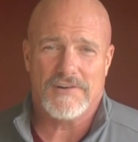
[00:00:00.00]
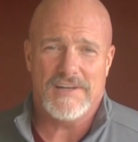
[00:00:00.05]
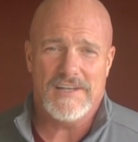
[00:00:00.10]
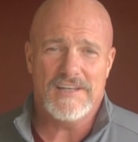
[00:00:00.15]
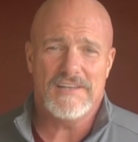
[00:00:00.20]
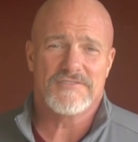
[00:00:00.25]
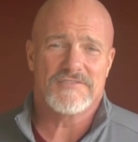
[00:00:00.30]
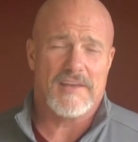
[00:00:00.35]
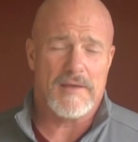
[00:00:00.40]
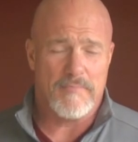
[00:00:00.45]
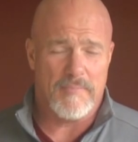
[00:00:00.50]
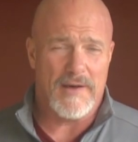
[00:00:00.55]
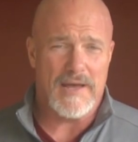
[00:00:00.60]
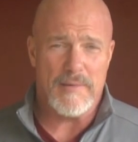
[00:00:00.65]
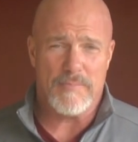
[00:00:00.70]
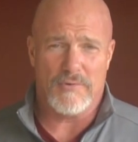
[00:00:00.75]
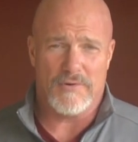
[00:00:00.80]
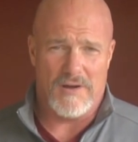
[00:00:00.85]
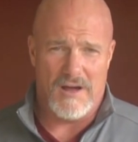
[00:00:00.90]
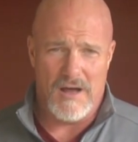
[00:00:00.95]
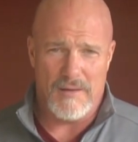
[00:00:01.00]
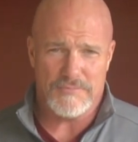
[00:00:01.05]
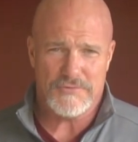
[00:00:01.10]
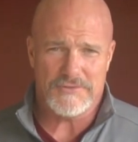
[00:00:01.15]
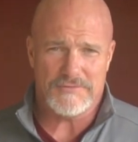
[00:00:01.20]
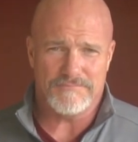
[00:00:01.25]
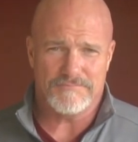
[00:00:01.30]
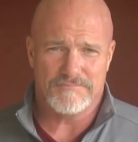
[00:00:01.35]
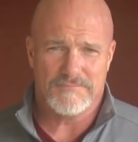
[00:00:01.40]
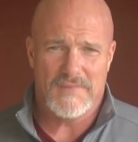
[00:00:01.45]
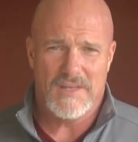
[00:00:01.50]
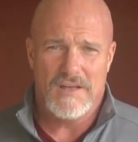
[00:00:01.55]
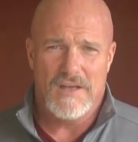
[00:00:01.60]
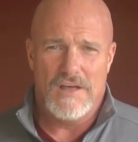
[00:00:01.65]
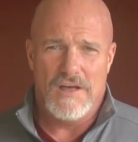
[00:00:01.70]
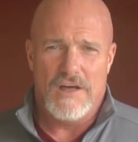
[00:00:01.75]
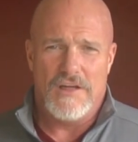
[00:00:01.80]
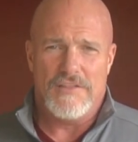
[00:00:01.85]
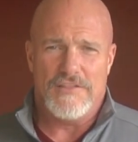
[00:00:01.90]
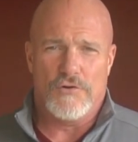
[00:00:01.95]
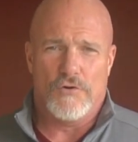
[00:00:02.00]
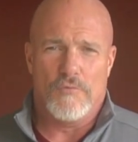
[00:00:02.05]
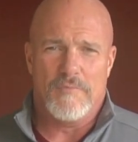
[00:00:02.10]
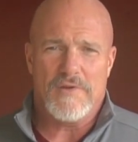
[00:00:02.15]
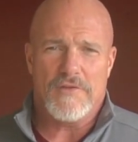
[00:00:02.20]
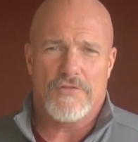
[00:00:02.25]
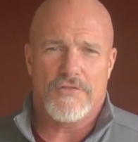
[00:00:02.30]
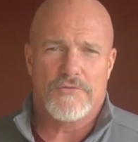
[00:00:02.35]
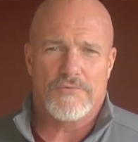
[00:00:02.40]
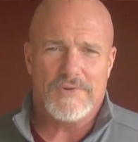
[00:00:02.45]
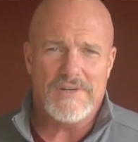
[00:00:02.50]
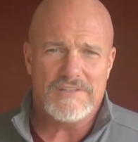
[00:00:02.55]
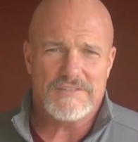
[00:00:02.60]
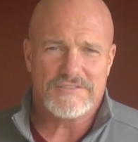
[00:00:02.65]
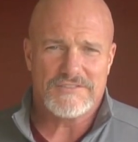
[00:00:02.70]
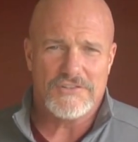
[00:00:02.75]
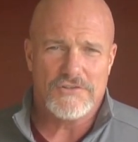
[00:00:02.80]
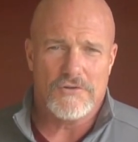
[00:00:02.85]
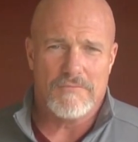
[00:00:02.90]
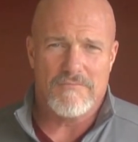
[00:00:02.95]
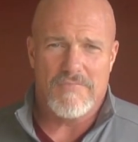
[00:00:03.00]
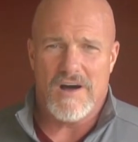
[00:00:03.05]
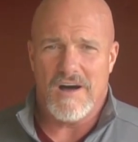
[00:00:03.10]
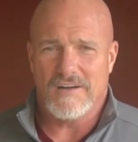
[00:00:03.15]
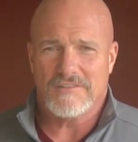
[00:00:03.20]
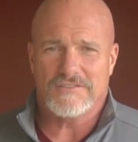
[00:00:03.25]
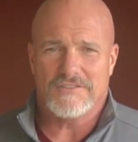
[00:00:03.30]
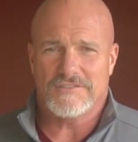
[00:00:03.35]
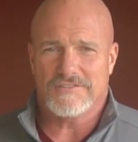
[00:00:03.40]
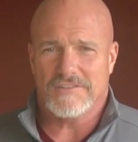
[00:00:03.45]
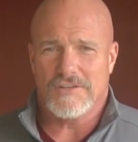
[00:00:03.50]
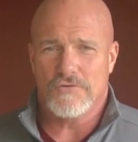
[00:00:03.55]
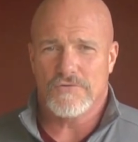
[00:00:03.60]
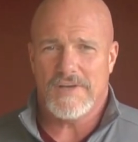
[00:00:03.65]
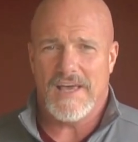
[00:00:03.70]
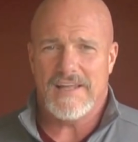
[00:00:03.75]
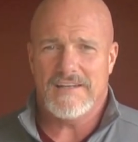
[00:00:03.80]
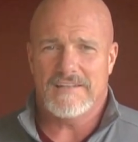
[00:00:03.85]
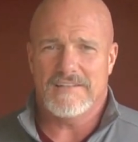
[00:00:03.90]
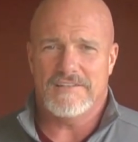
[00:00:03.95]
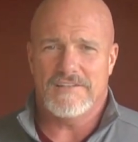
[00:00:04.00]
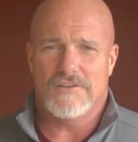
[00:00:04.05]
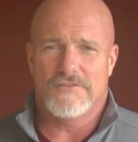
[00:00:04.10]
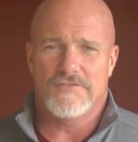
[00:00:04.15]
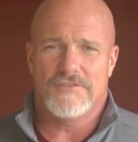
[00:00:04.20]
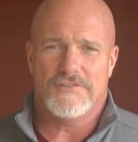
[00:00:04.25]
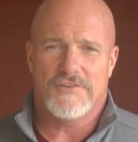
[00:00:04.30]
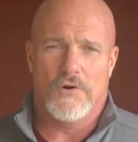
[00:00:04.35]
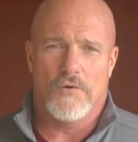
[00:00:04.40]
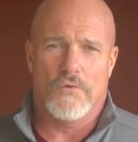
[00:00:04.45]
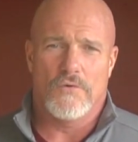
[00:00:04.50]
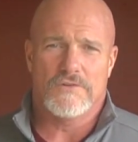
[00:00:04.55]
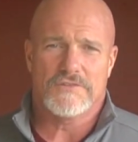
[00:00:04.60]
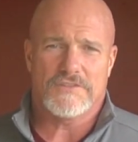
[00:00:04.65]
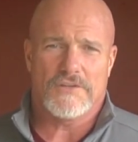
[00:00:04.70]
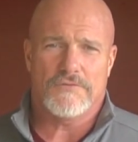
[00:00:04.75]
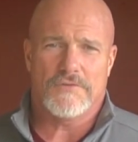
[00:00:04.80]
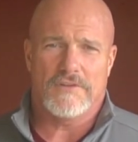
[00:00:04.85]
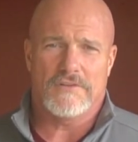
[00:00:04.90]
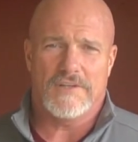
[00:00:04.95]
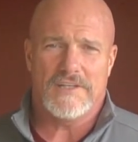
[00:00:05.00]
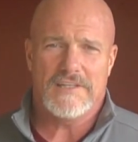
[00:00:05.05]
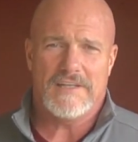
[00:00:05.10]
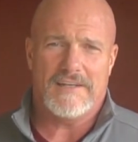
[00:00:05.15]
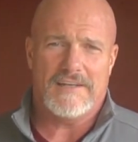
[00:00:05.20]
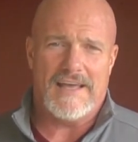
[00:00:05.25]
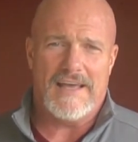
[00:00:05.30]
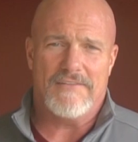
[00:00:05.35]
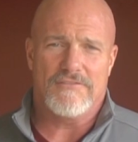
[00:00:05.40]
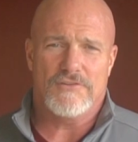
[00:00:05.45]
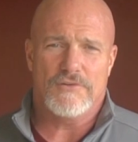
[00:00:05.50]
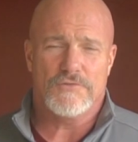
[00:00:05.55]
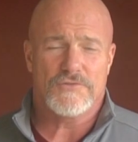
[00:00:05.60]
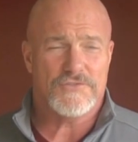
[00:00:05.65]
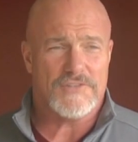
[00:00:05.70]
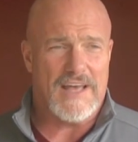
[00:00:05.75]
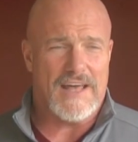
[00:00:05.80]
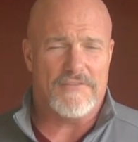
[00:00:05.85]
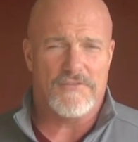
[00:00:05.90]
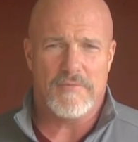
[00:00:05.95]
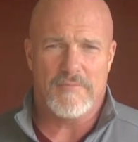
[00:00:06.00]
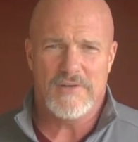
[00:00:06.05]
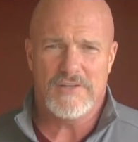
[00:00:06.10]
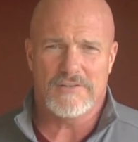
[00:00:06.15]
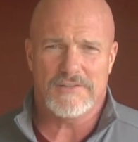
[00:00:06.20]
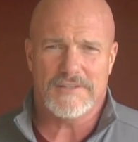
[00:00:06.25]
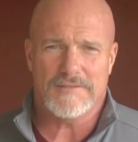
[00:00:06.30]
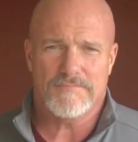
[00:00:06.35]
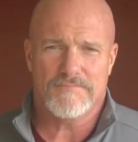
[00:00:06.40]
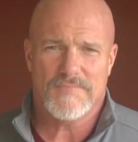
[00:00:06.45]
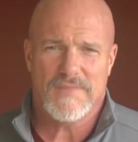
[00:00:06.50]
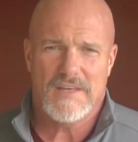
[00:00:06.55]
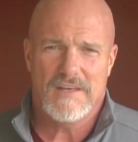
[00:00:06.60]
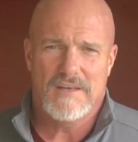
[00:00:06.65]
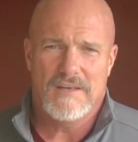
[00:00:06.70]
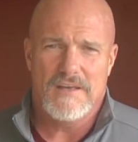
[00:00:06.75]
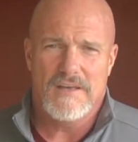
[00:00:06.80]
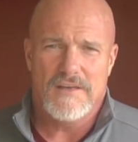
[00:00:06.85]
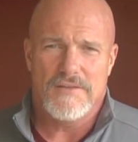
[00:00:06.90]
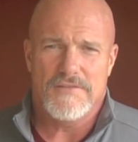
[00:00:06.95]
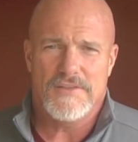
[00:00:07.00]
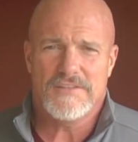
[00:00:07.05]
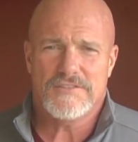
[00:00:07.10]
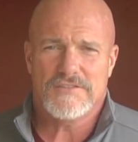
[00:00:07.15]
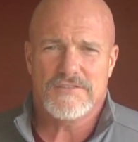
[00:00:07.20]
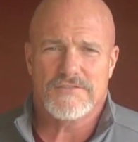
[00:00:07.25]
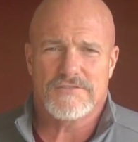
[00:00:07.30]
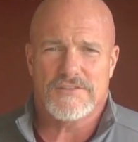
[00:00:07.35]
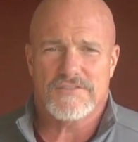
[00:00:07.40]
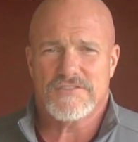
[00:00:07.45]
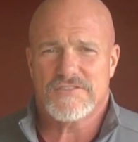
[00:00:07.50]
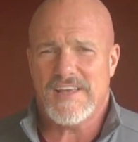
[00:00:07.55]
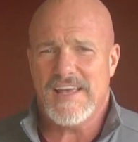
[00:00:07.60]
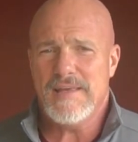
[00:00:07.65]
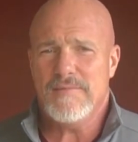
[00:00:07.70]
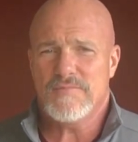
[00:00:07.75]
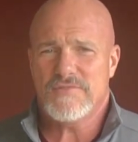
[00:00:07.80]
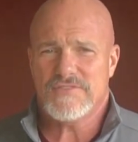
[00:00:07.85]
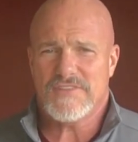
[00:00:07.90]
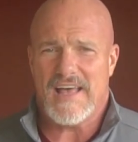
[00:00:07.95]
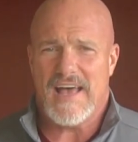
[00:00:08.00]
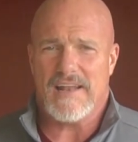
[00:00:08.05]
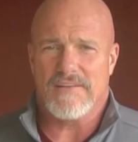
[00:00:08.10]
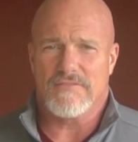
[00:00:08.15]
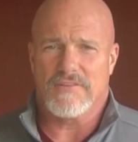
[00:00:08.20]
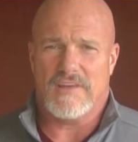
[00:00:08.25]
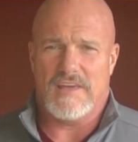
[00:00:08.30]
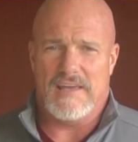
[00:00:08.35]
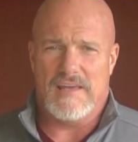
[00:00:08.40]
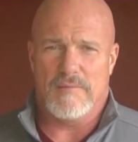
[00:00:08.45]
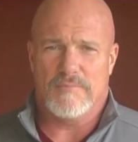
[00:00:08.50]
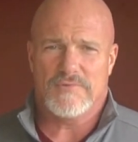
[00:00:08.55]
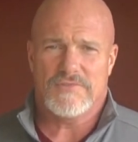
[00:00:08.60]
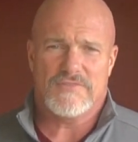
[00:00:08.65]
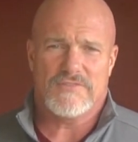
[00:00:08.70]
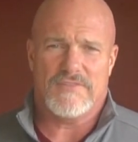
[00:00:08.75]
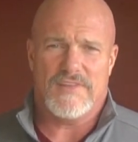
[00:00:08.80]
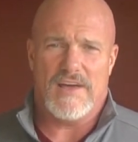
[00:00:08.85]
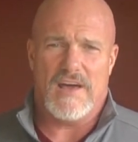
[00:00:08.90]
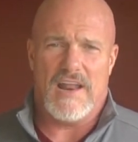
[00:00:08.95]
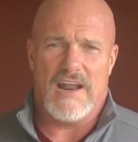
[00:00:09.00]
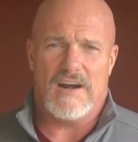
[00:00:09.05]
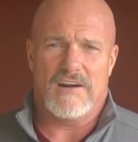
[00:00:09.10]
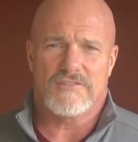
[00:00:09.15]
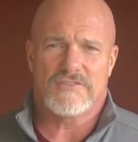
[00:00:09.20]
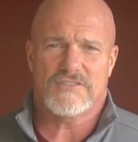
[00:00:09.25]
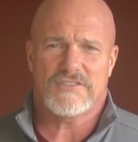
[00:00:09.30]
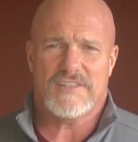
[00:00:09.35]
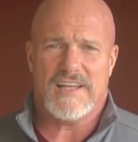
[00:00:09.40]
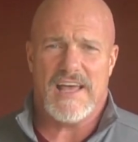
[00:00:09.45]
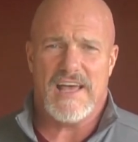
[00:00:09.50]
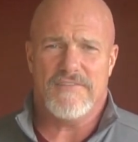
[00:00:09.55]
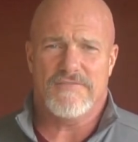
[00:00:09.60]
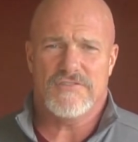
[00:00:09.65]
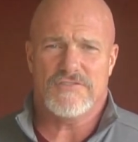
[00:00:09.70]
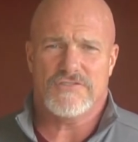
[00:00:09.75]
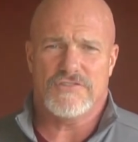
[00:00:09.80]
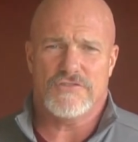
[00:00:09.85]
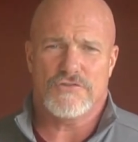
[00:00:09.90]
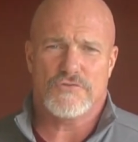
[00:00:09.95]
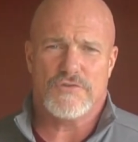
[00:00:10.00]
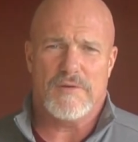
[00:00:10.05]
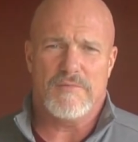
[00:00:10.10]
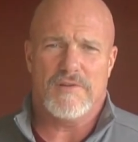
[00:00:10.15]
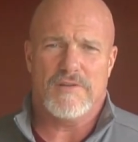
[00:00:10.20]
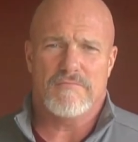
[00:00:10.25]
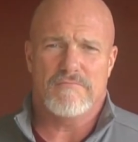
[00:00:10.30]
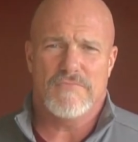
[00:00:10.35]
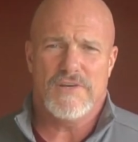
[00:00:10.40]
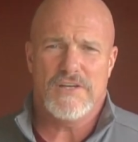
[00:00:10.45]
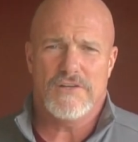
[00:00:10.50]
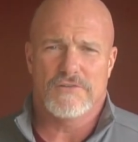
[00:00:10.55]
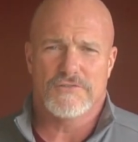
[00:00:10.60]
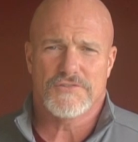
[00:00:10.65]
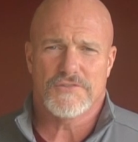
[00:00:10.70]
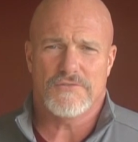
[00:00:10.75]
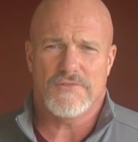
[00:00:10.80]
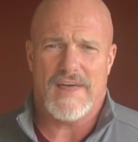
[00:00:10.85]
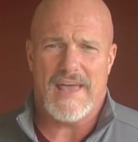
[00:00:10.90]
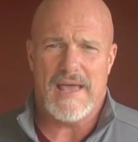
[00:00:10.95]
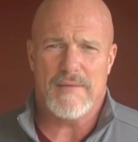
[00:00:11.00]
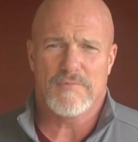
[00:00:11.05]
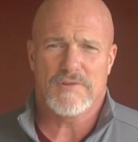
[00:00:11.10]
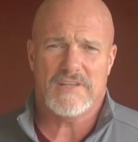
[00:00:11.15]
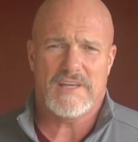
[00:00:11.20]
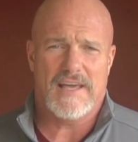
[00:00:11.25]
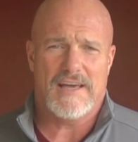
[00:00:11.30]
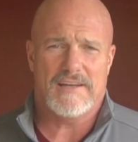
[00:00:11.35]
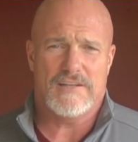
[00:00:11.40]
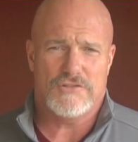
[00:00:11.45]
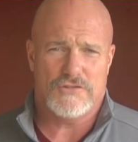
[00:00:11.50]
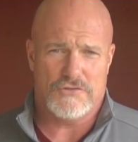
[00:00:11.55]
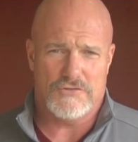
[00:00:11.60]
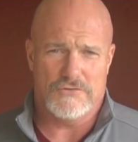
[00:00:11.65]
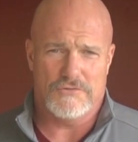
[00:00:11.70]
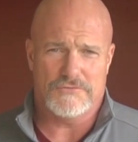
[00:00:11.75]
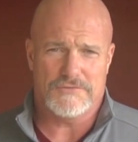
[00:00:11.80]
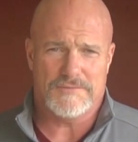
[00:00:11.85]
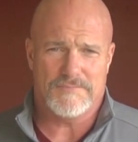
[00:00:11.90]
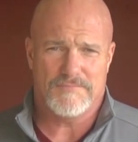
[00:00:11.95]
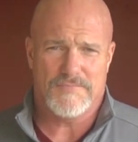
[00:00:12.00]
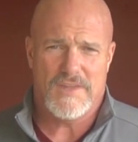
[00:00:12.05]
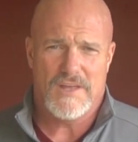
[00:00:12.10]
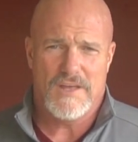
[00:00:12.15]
is a paper option. There will be 3 sealed boxes located near the doors on the Lincoln Avenue side of the building. This is the same side of the campus that our staff is distributing meals to the Hamlin County children.